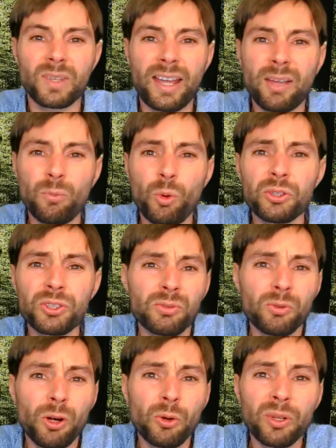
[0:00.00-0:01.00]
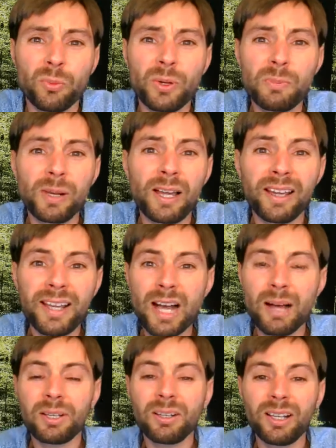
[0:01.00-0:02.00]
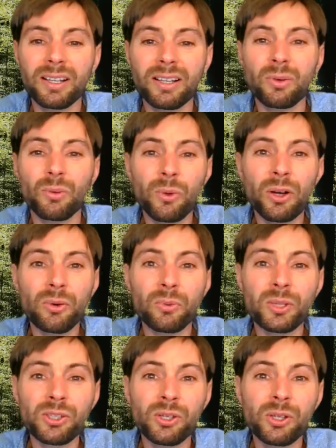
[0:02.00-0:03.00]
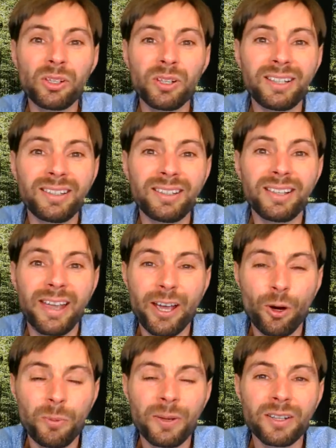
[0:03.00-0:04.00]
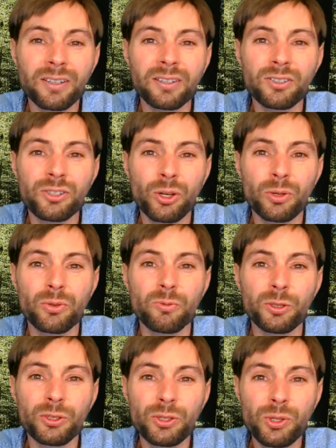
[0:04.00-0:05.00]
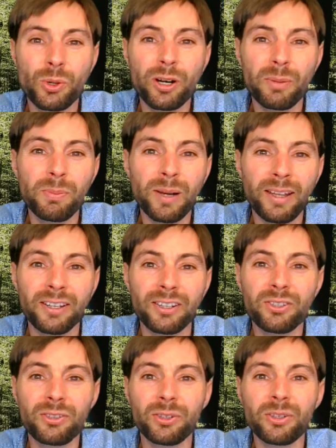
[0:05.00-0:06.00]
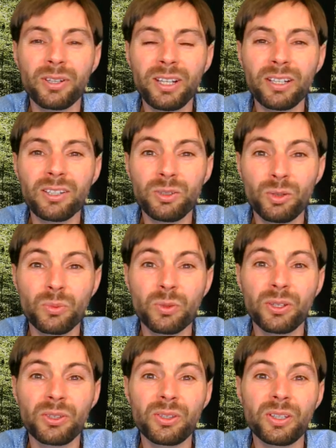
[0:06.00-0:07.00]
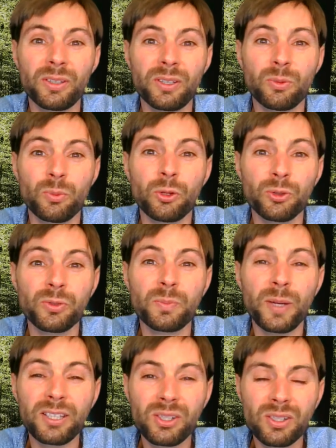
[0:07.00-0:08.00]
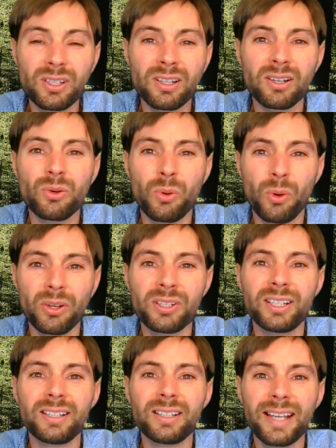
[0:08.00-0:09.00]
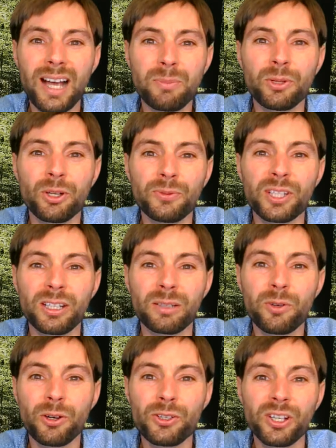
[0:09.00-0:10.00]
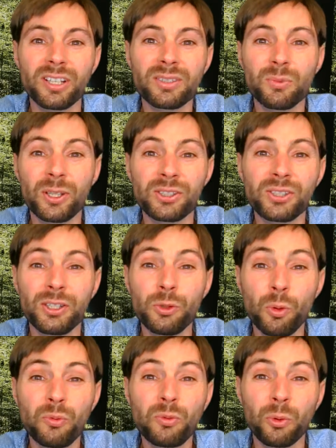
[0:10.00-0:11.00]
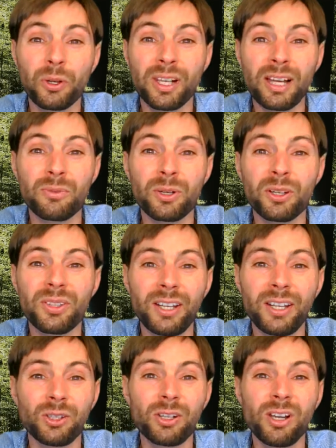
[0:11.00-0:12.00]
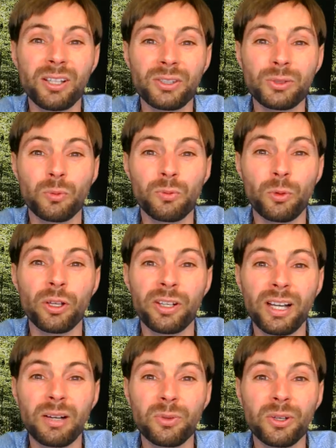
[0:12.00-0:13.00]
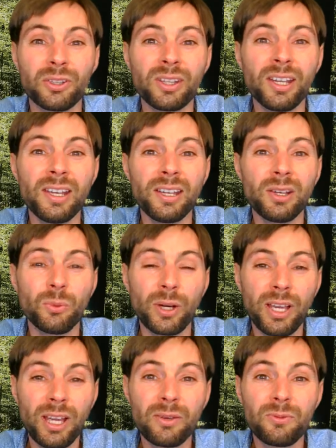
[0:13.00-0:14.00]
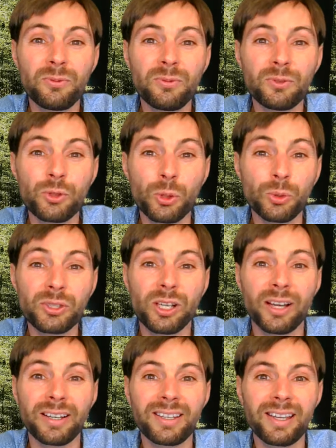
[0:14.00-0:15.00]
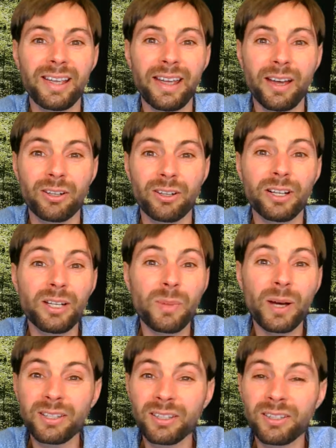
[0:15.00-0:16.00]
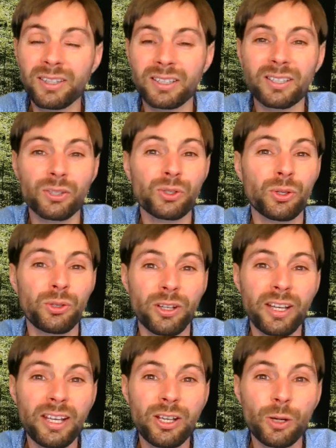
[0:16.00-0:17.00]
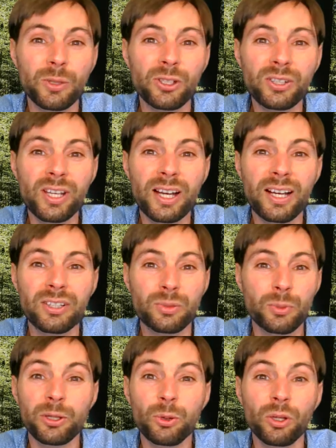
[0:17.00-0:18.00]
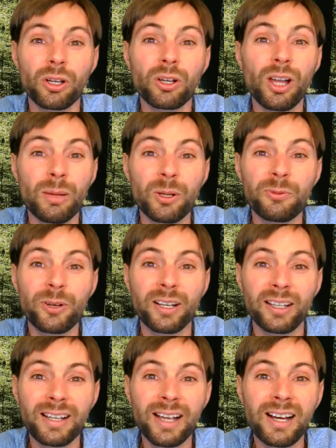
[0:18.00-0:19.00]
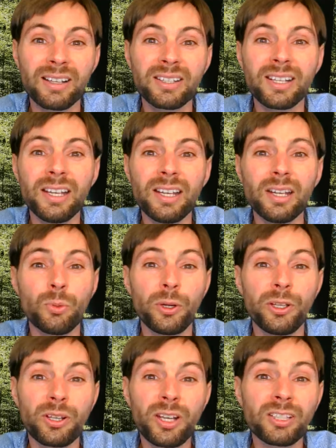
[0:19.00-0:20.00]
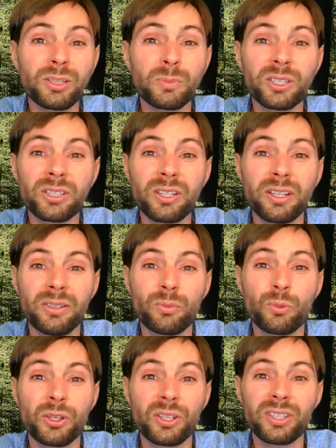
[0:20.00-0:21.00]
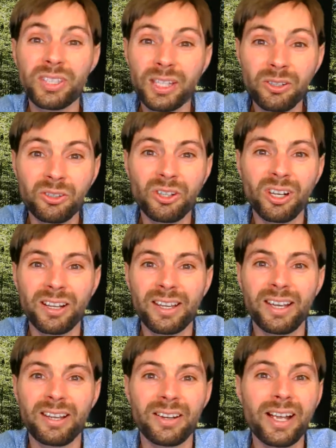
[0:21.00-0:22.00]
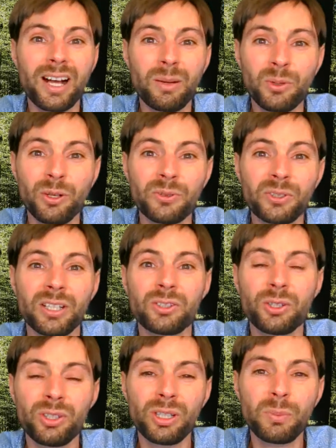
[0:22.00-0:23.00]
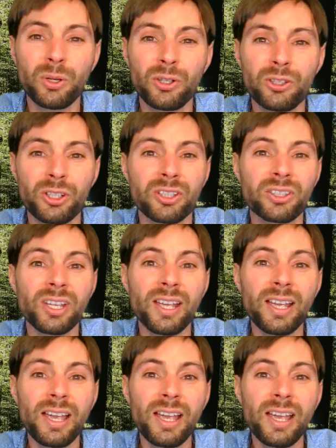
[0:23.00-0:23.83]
And what's the role that we play at CarbonClick? Well, we're certainly helping to restore our planet through connecting you with the world's best quality carbon offsetting projects, ones that you'll fall in love with and your clients will fall in love with. We have tools like our green button that sits on your e-commerce cart. We call it Climate Friendly Cart. where your customers can, with a single click, add a carbon offset to their purchase